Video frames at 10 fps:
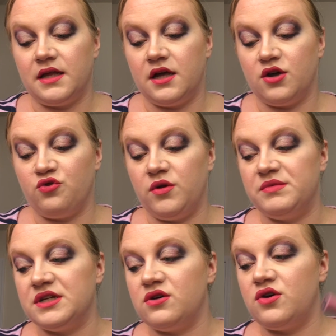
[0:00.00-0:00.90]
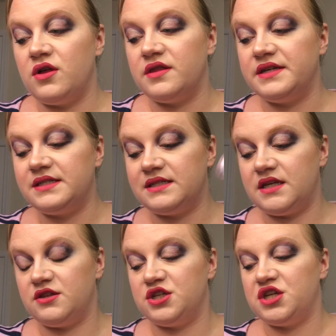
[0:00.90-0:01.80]
of like a creamsicle. This is
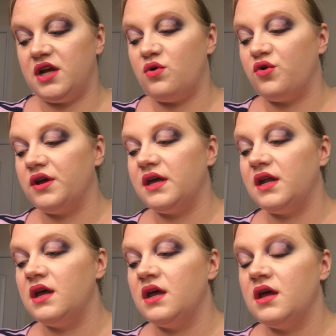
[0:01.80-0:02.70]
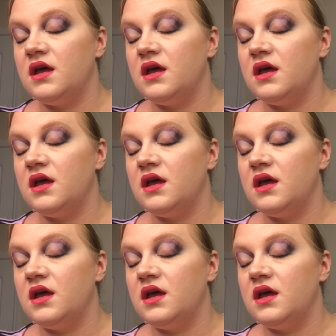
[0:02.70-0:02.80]
in the shade Orchid.